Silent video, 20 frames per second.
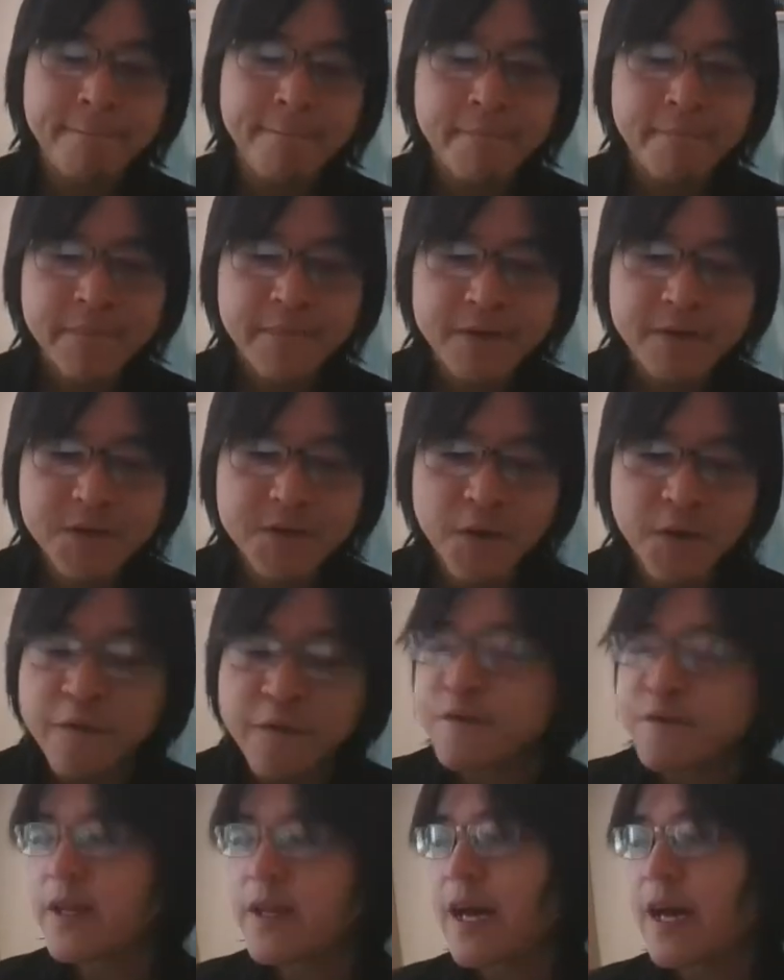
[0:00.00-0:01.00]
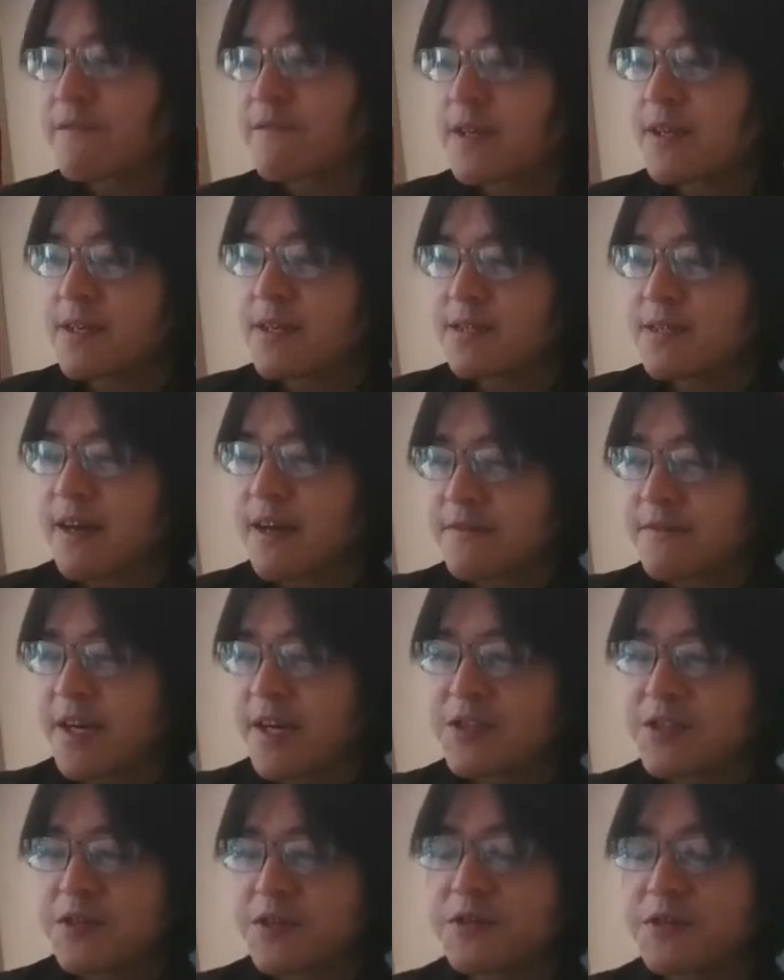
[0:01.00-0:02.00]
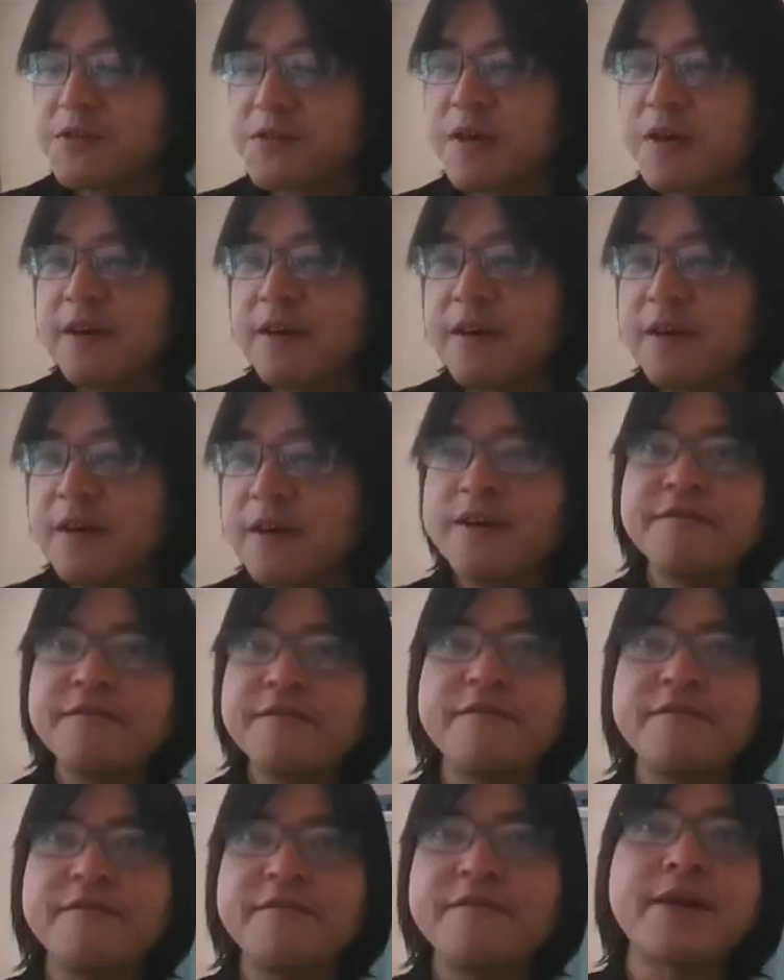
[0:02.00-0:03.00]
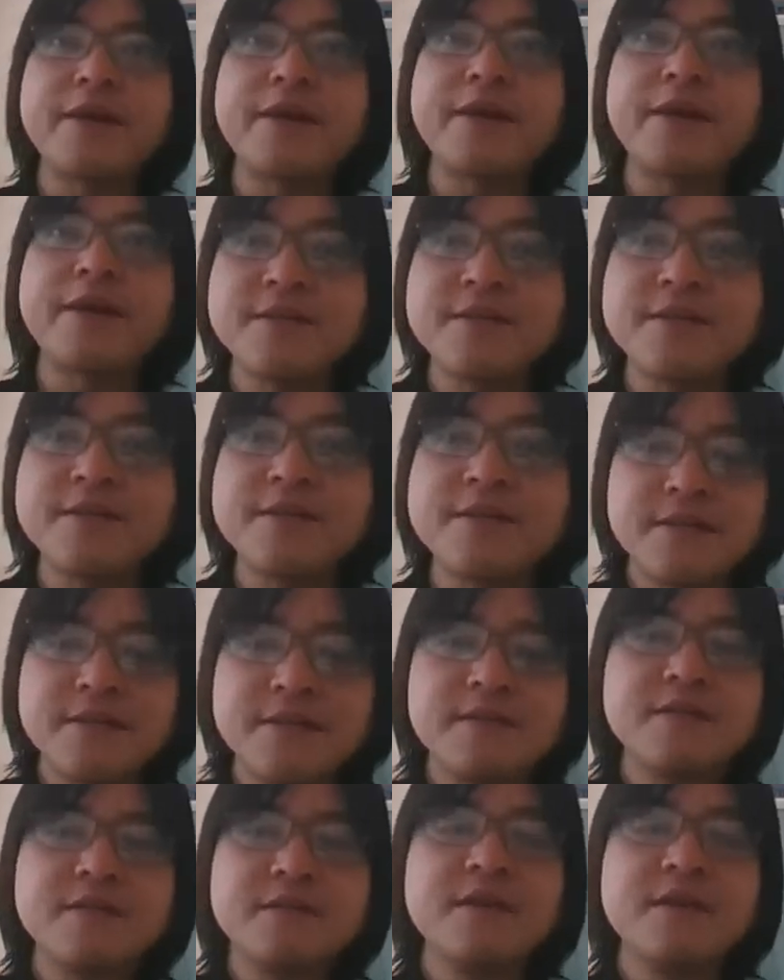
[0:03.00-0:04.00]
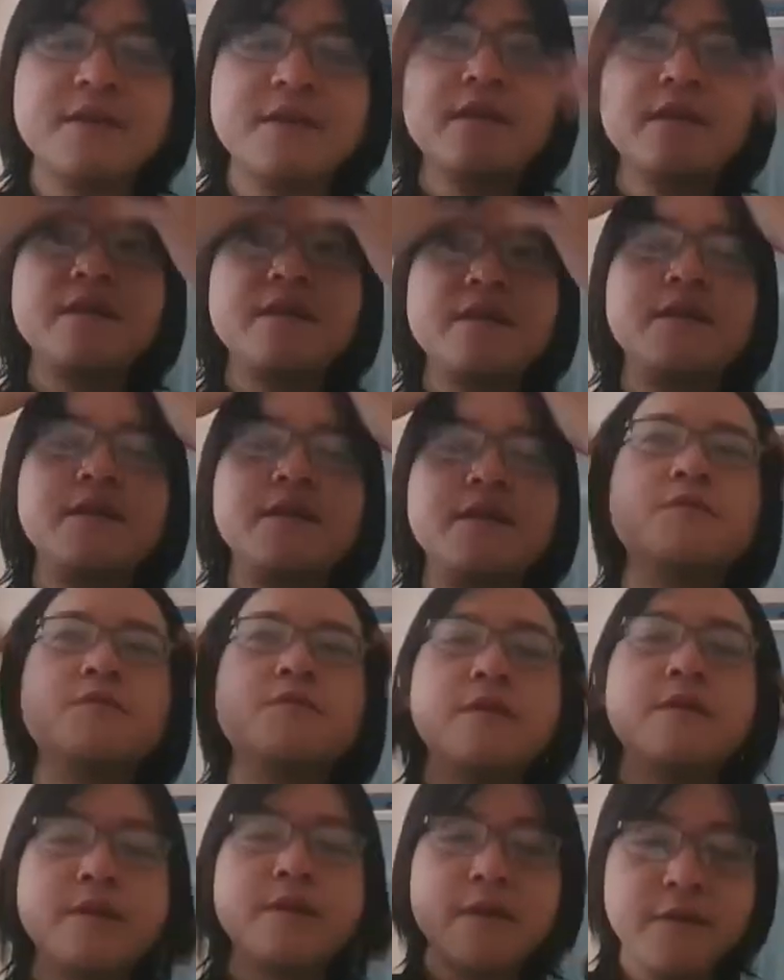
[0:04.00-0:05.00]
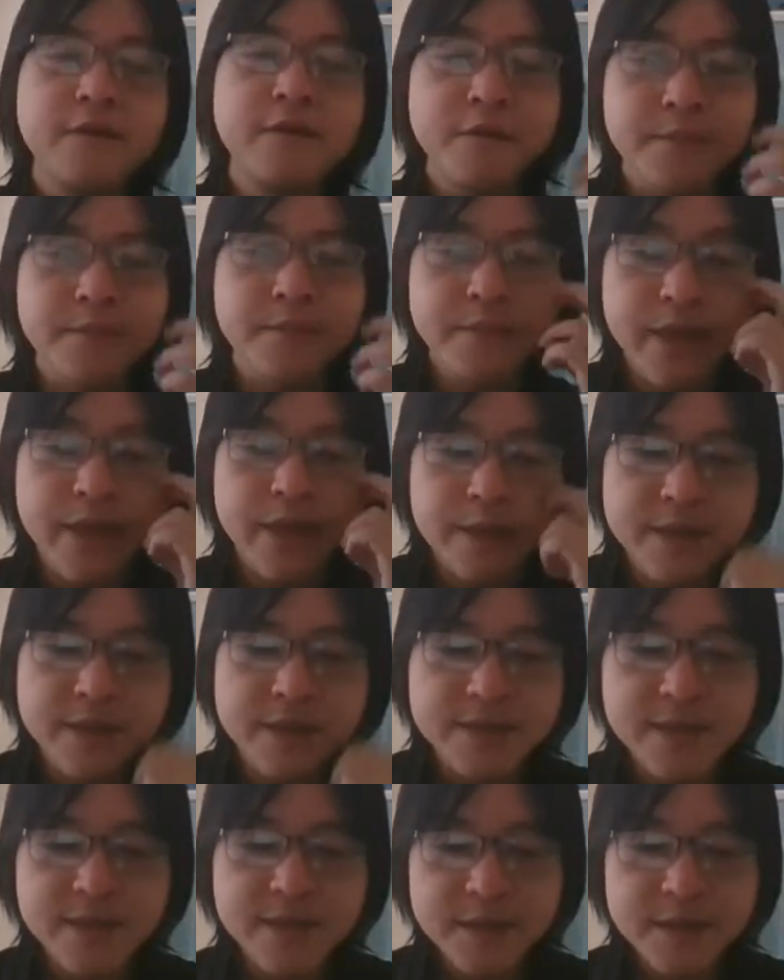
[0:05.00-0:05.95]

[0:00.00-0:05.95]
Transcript: So hopefully after this, after I show you, after a few practice, it will become easier.